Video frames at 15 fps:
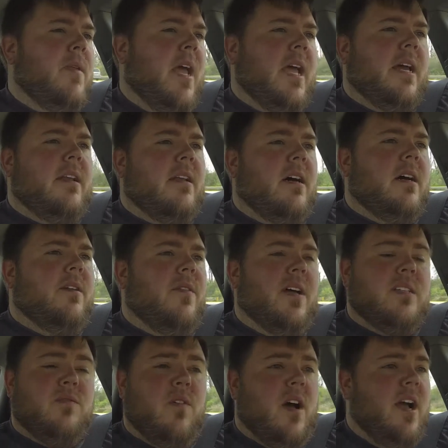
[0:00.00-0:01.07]
and
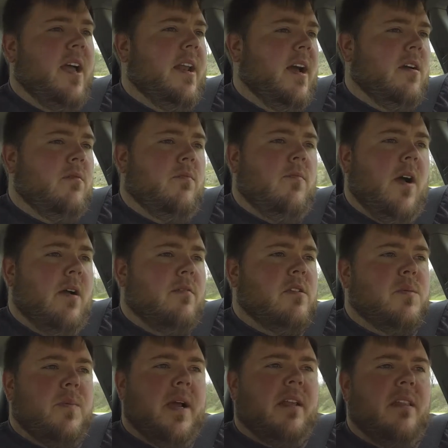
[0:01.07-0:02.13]
that's fine. I
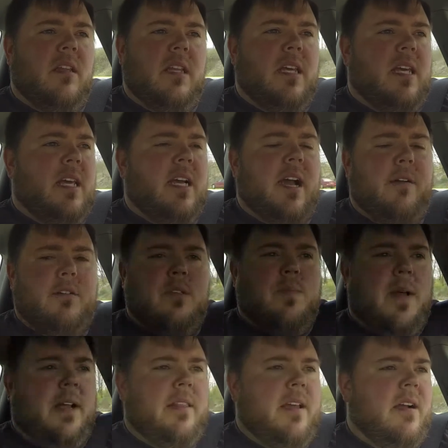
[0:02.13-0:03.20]
respect the league. I
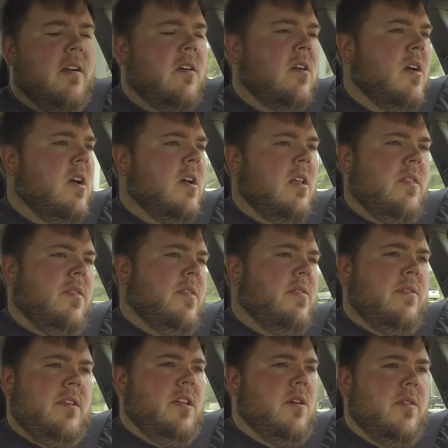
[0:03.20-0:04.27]
respect their,
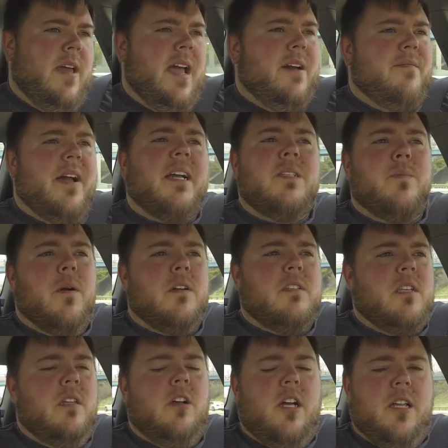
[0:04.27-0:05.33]
you know, they have experts
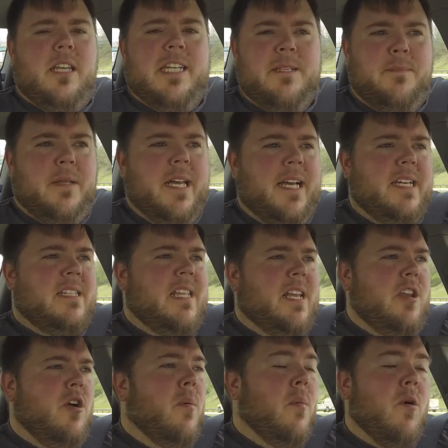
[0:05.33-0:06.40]
that look at these plays that
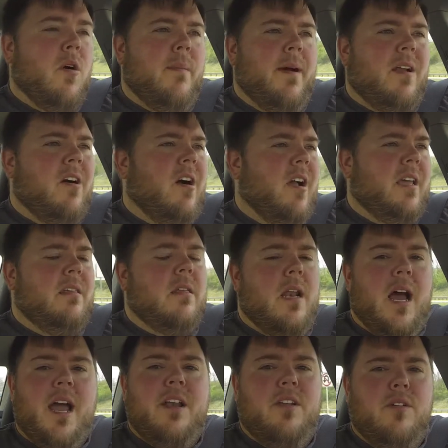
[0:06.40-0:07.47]
know more about hockey than
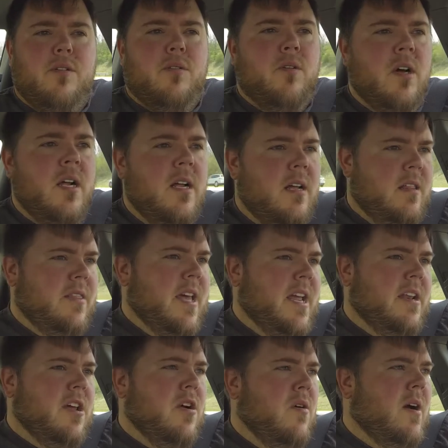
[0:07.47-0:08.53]
I do. They
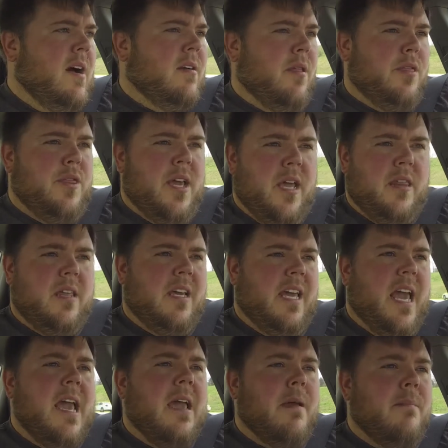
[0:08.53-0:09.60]
know how to think the
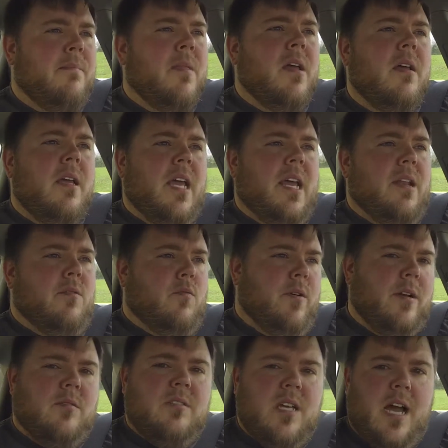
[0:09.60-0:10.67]
game in
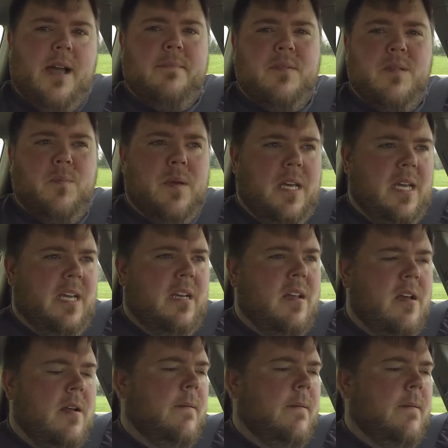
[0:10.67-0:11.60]
real-time speed.